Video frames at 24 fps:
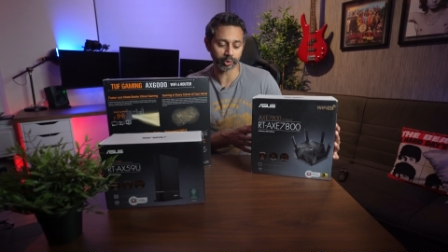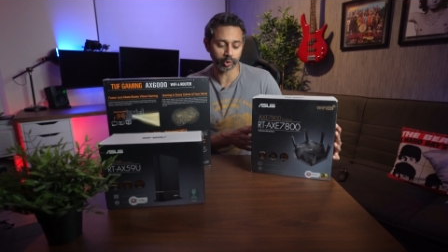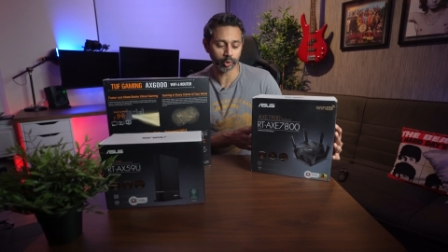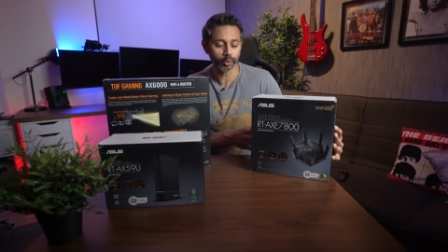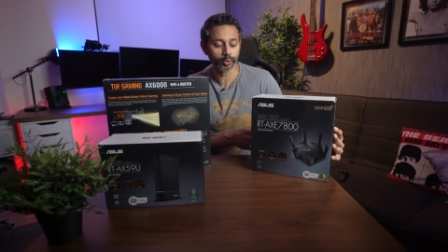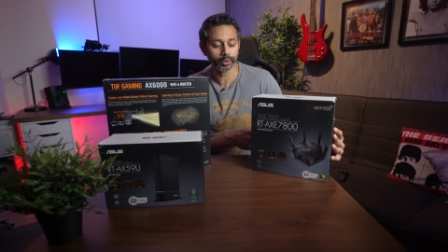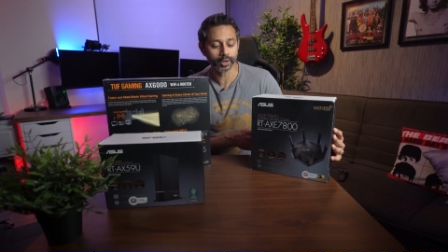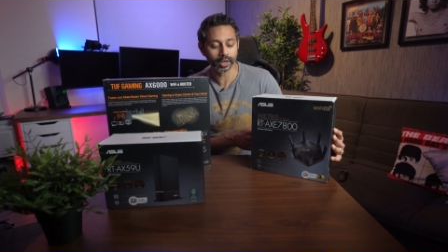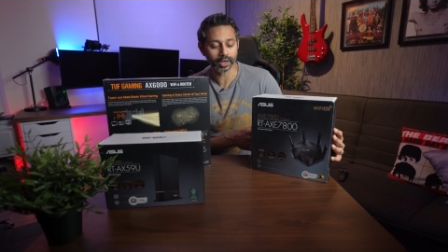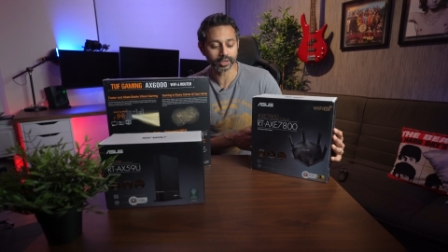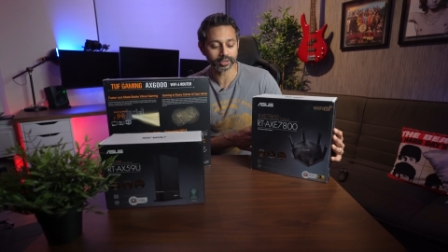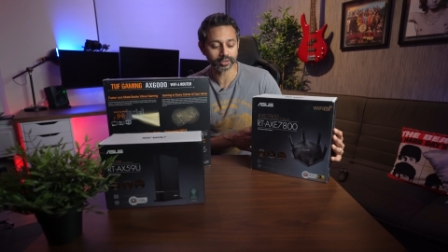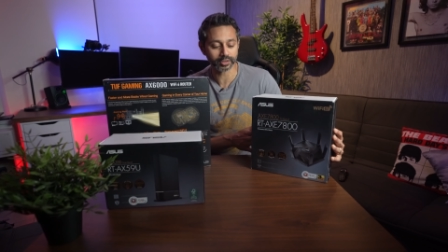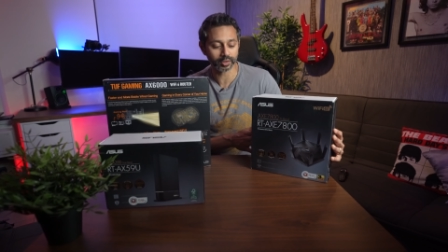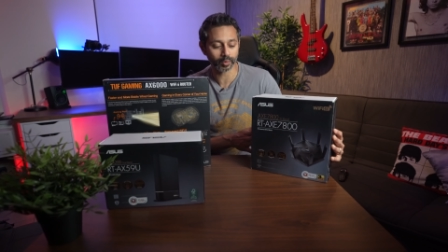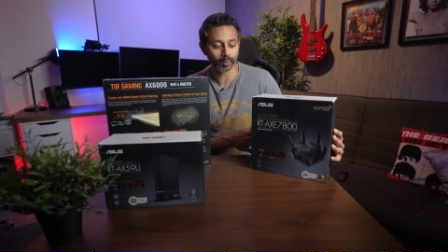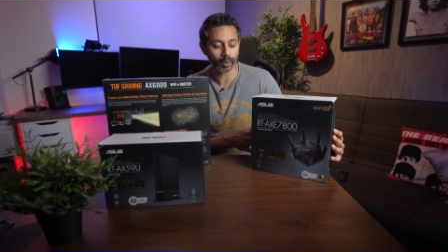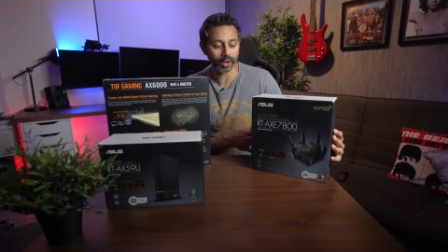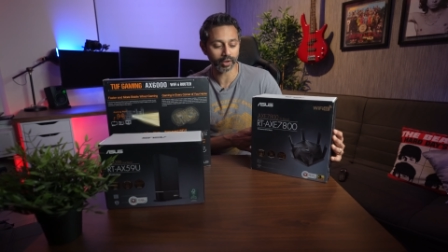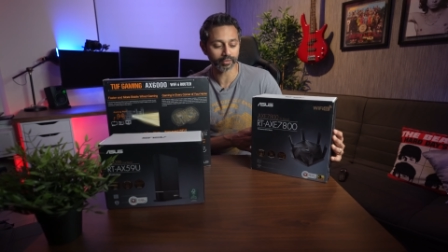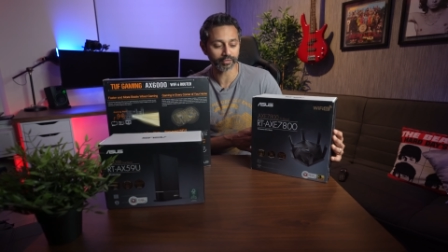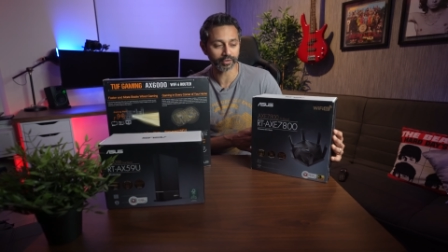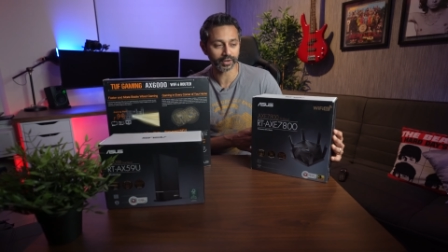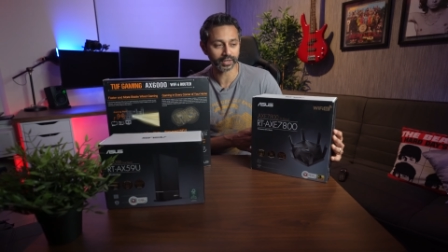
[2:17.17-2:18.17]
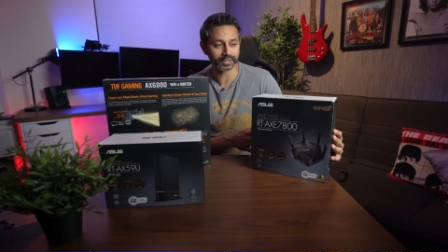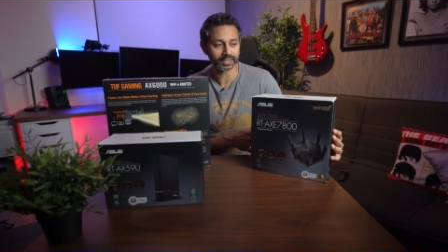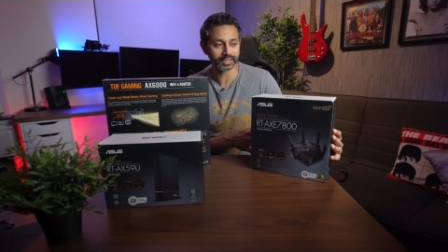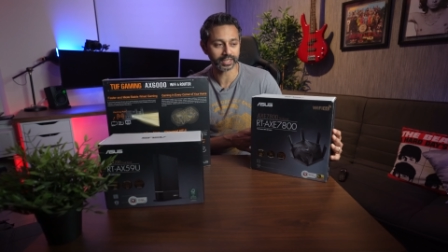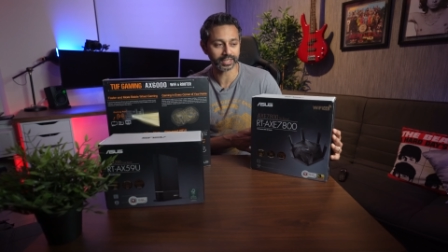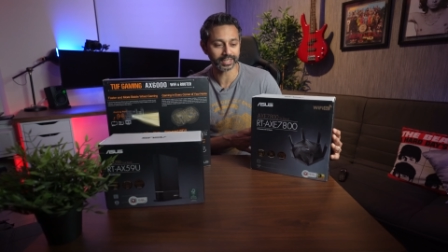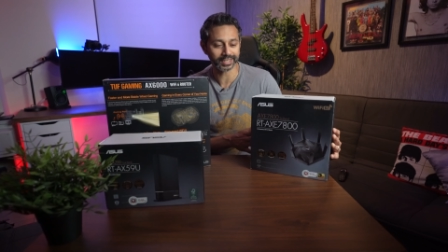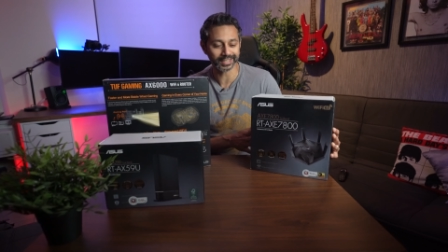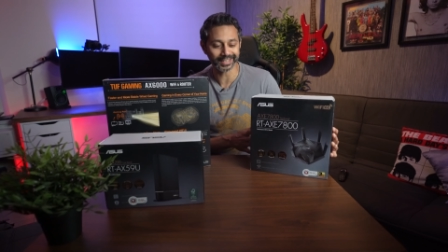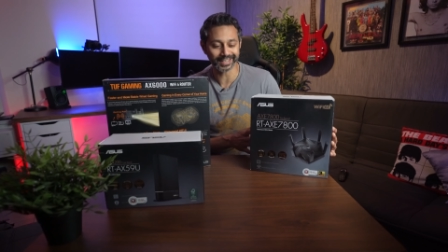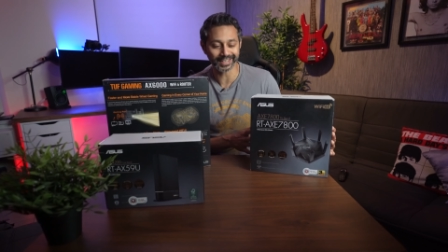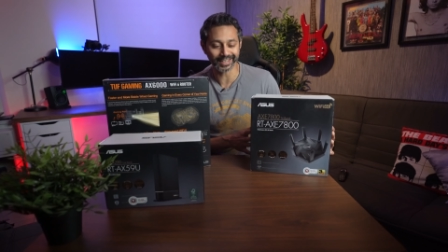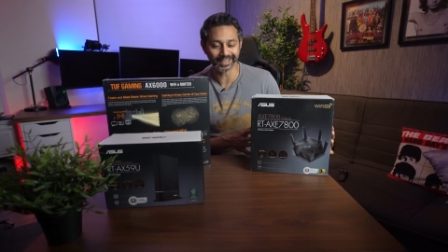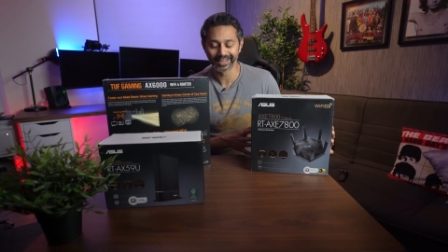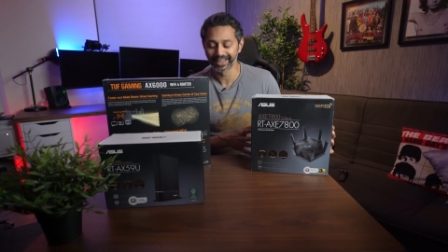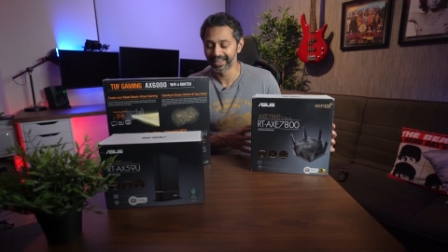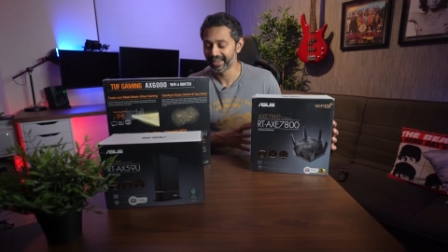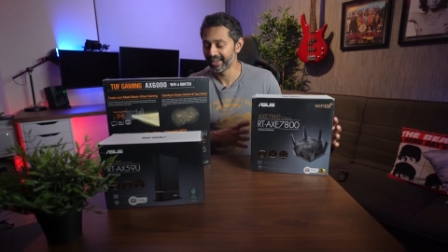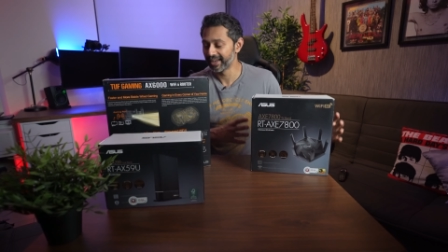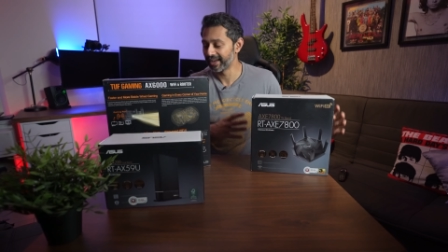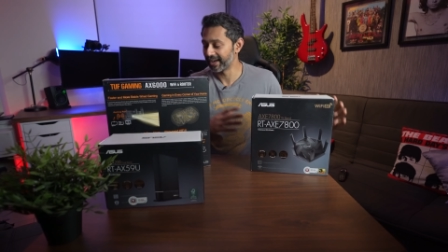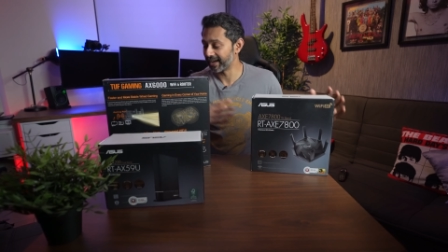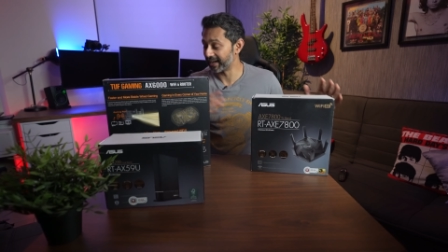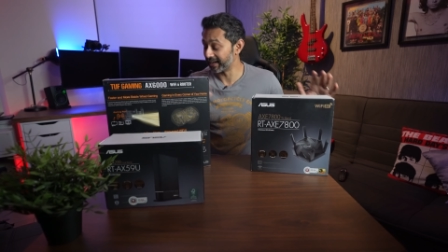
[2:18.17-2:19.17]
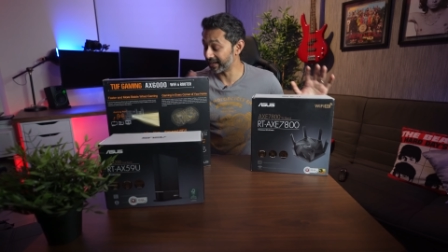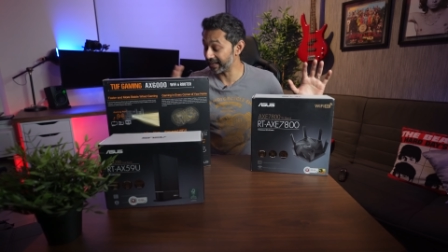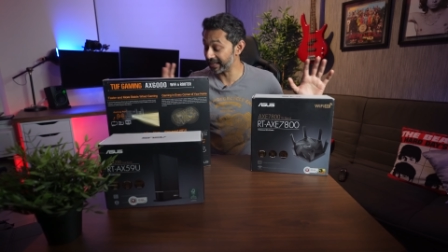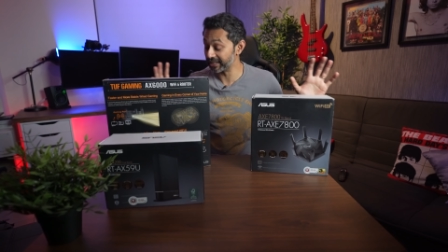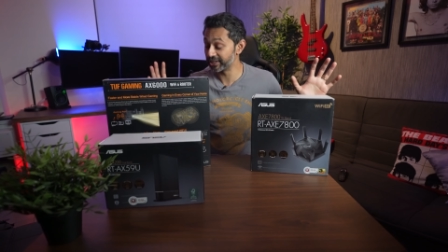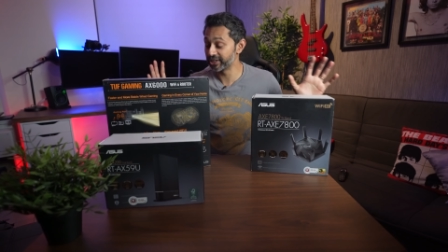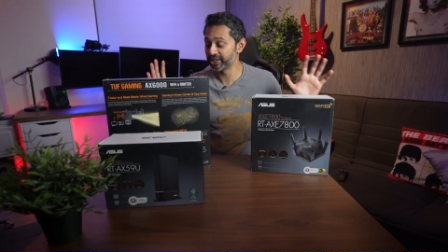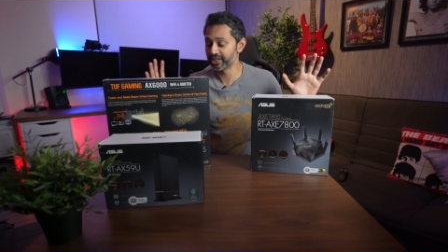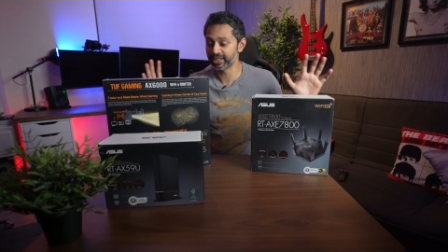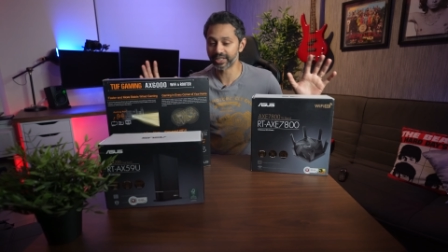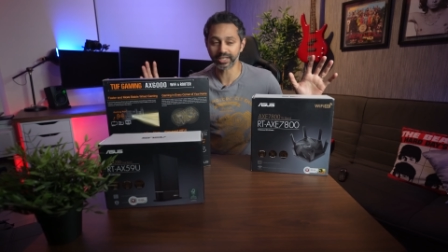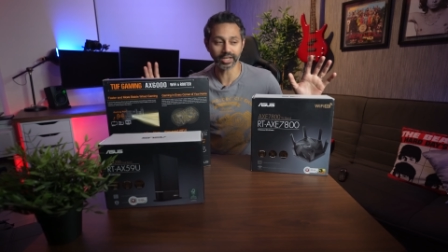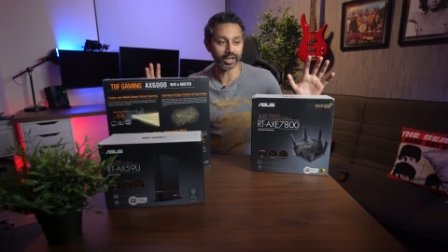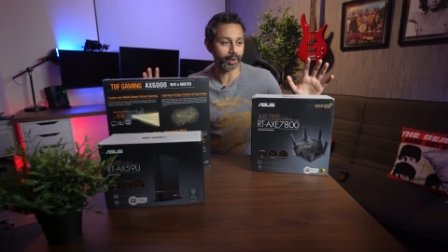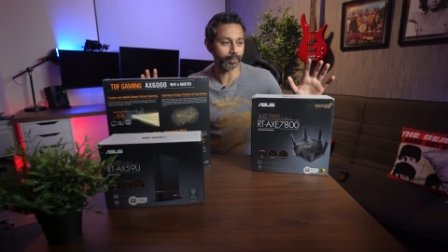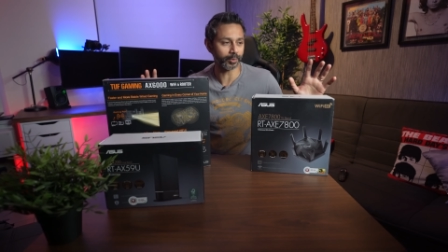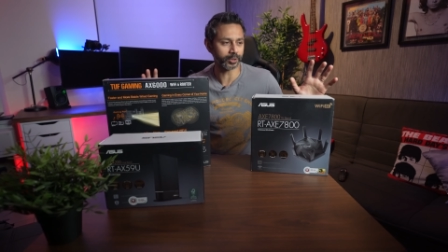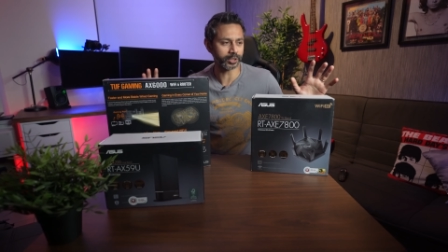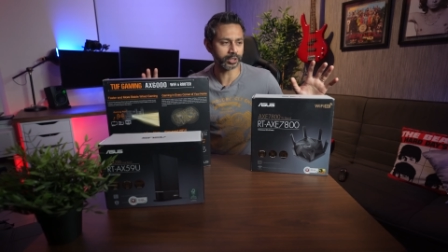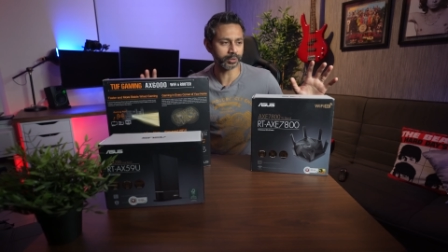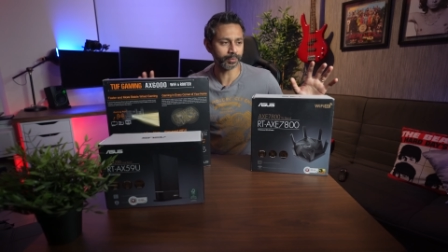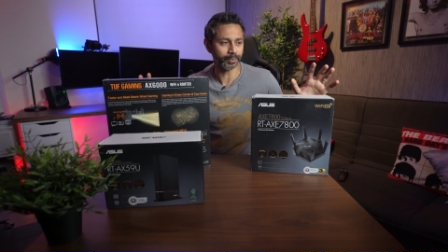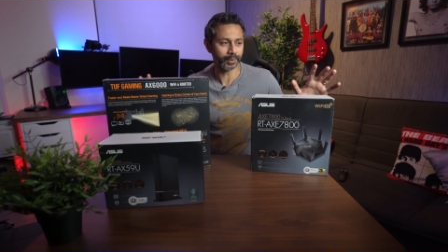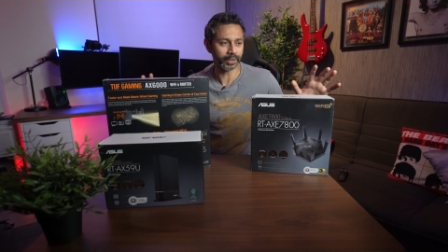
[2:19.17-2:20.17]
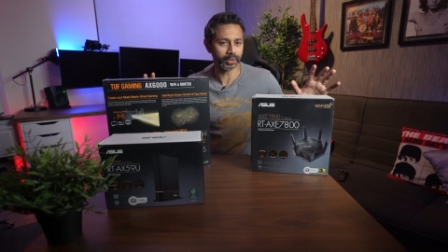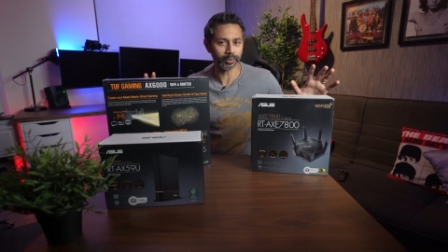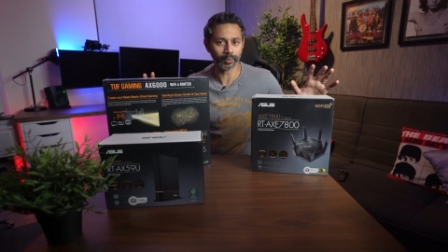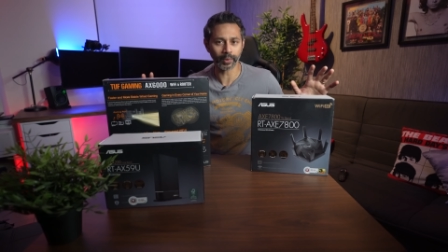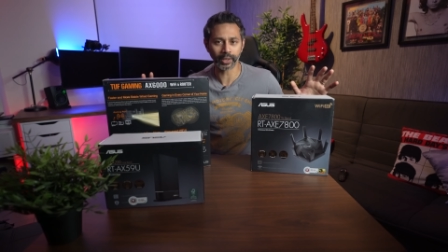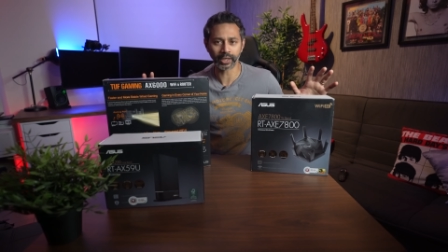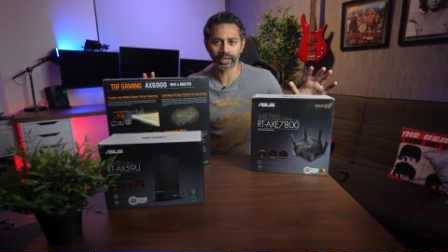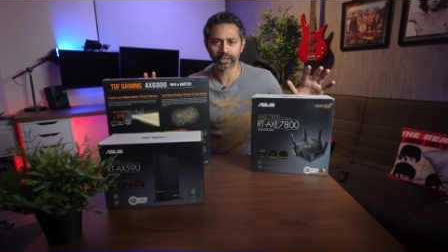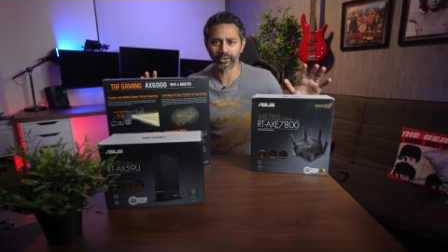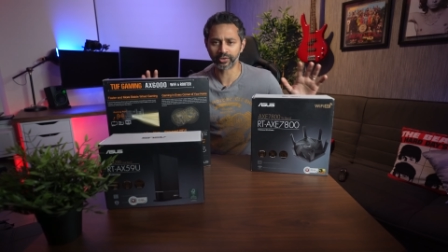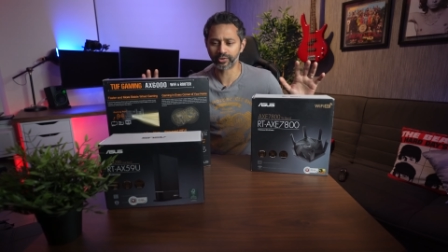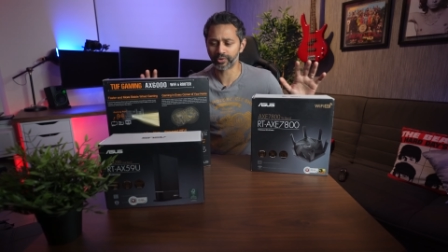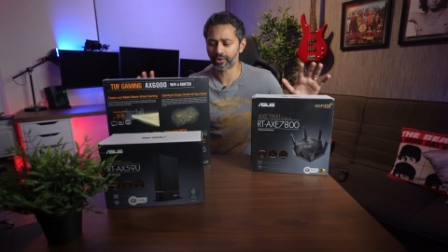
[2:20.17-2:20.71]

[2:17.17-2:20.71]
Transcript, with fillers: two does on the Wi-Fi six E, and let's just see how much speed we can